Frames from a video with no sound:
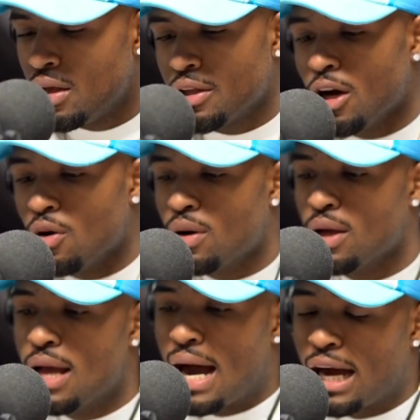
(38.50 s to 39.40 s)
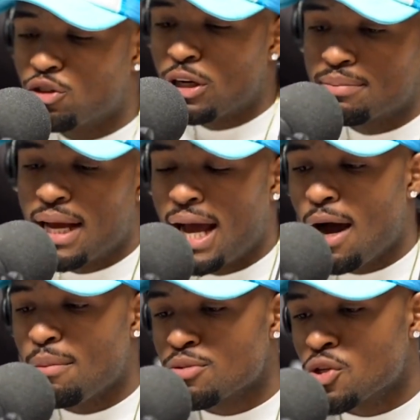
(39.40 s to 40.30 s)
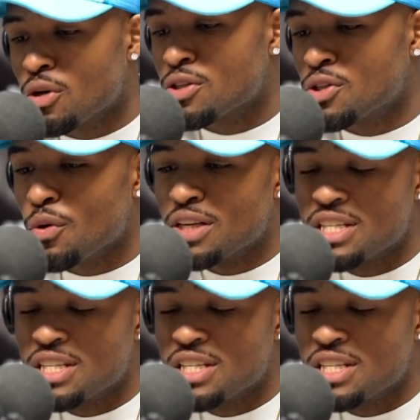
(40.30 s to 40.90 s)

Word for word: Yo, I dropped the album, so the story